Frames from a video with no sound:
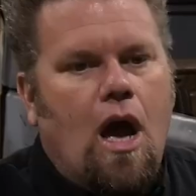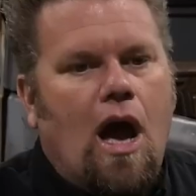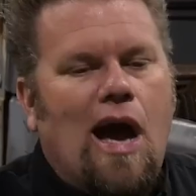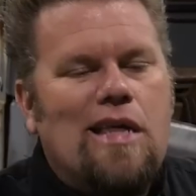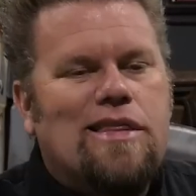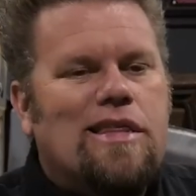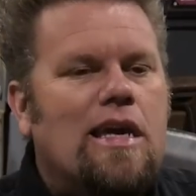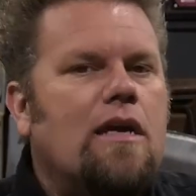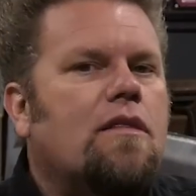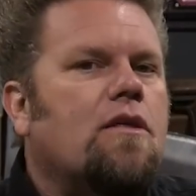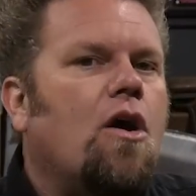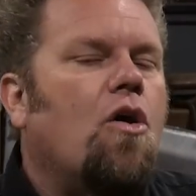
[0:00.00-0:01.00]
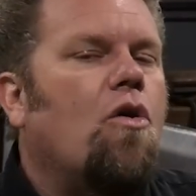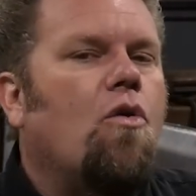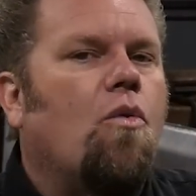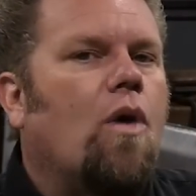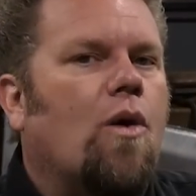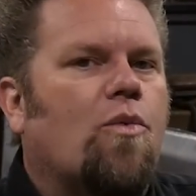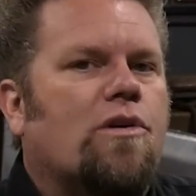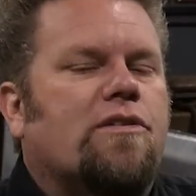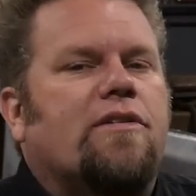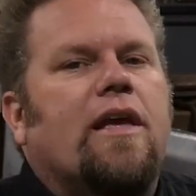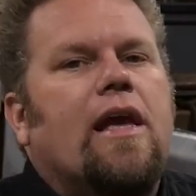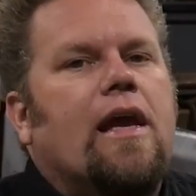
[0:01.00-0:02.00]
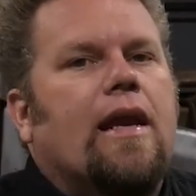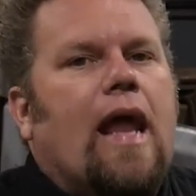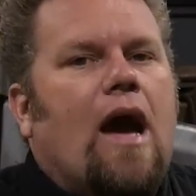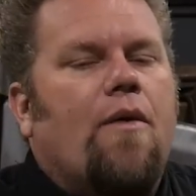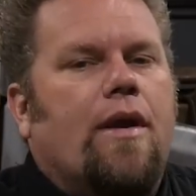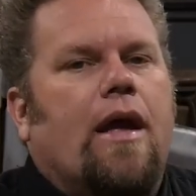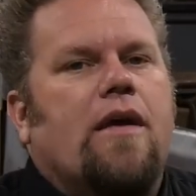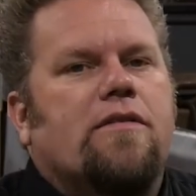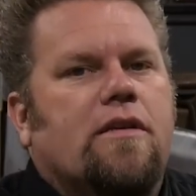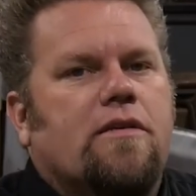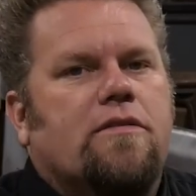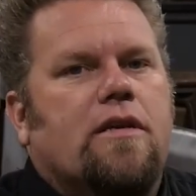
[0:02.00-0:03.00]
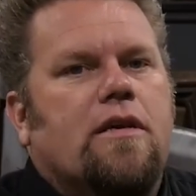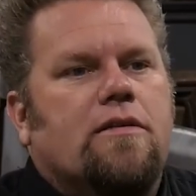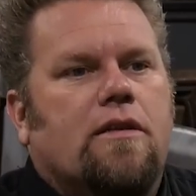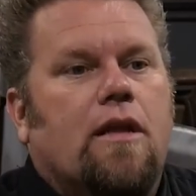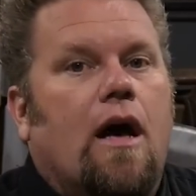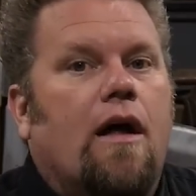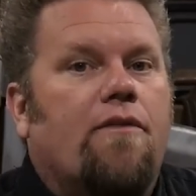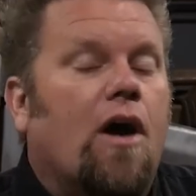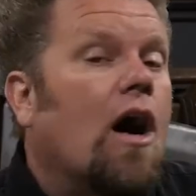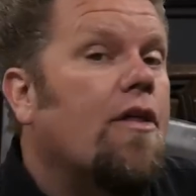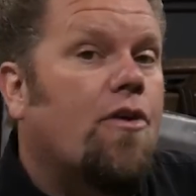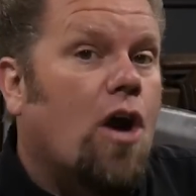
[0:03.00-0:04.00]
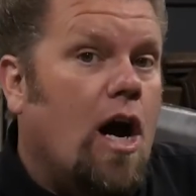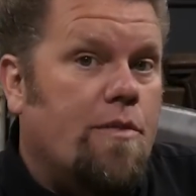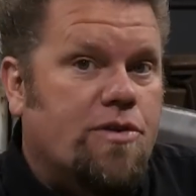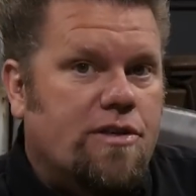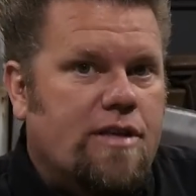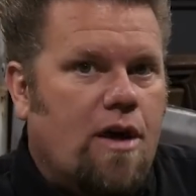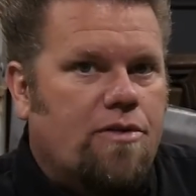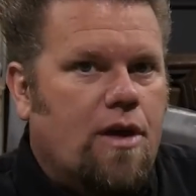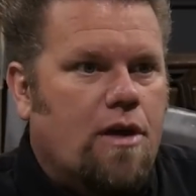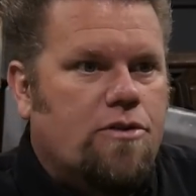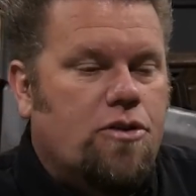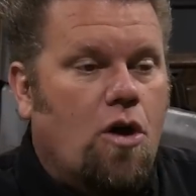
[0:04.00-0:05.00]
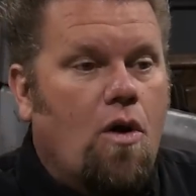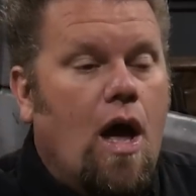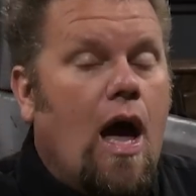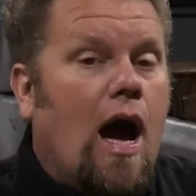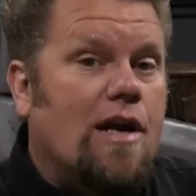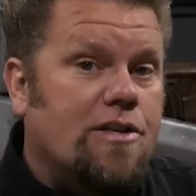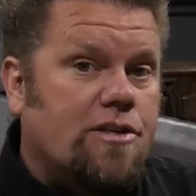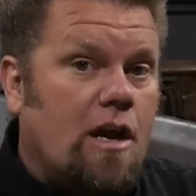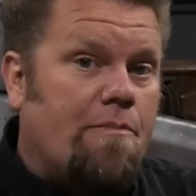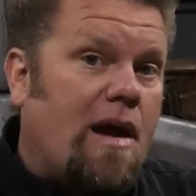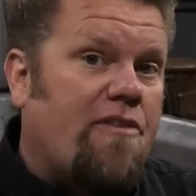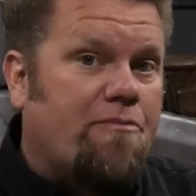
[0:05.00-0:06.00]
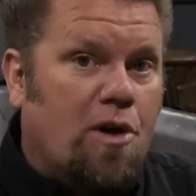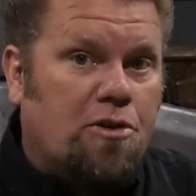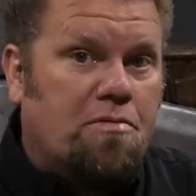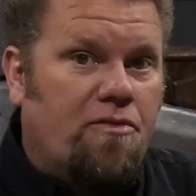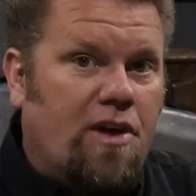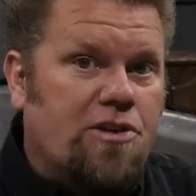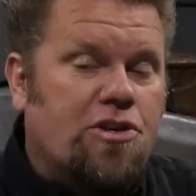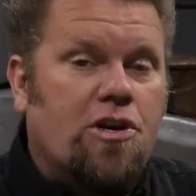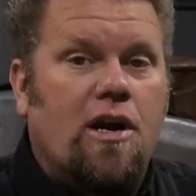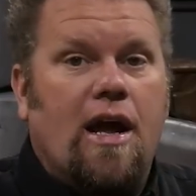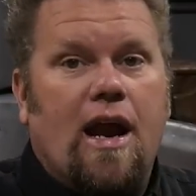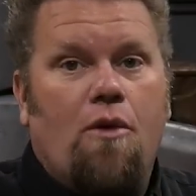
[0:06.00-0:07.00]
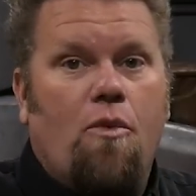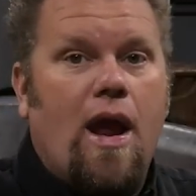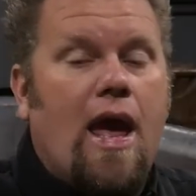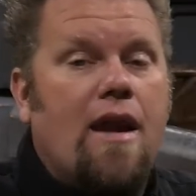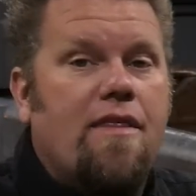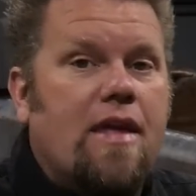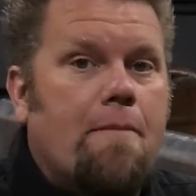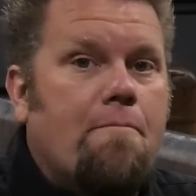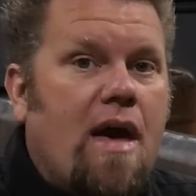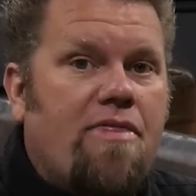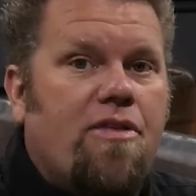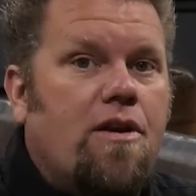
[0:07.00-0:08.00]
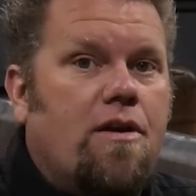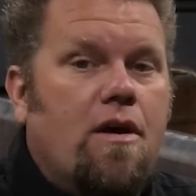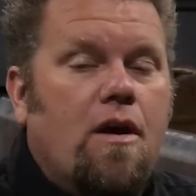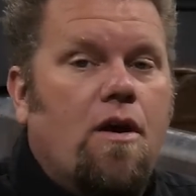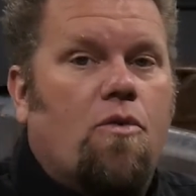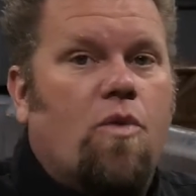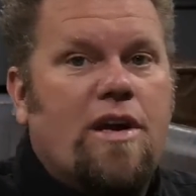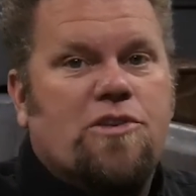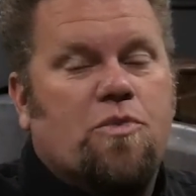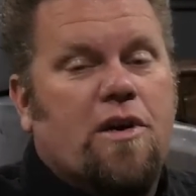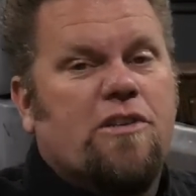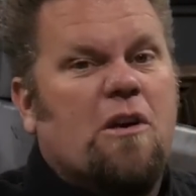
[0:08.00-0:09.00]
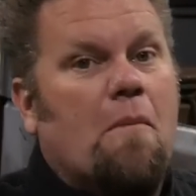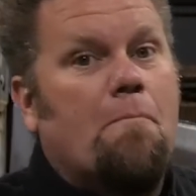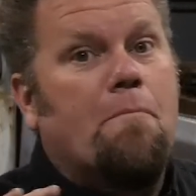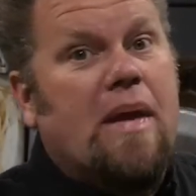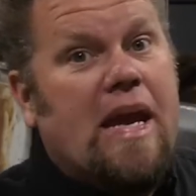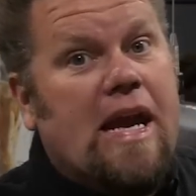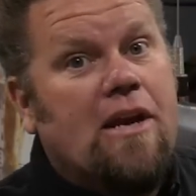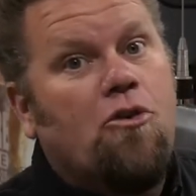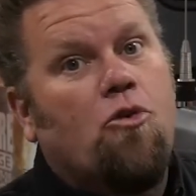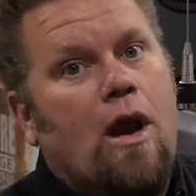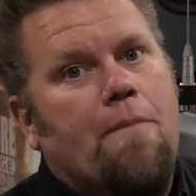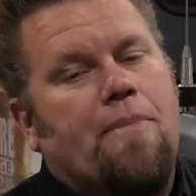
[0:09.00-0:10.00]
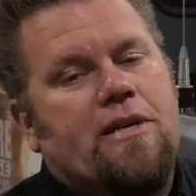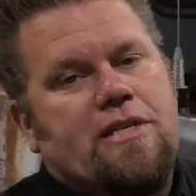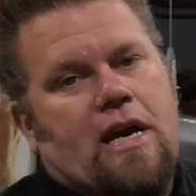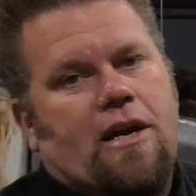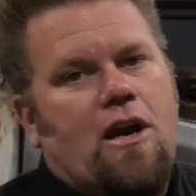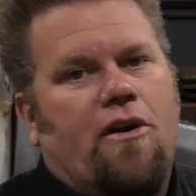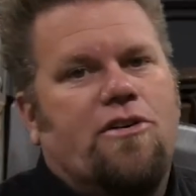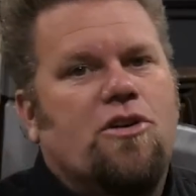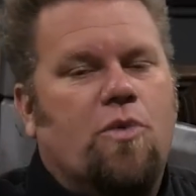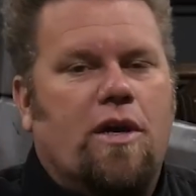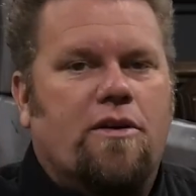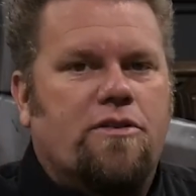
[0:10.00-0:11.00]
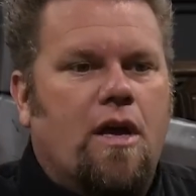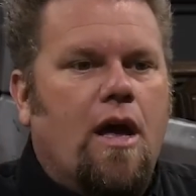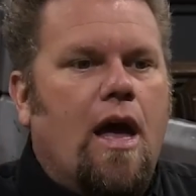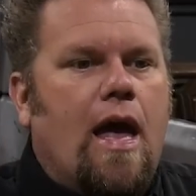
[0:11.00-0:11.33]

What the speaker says: I think though what we're seeing nowadays is a lot of other options out there. So I just got back from Ultimate Adventure and I ran the Method Race Wheels bead grip technology wheels.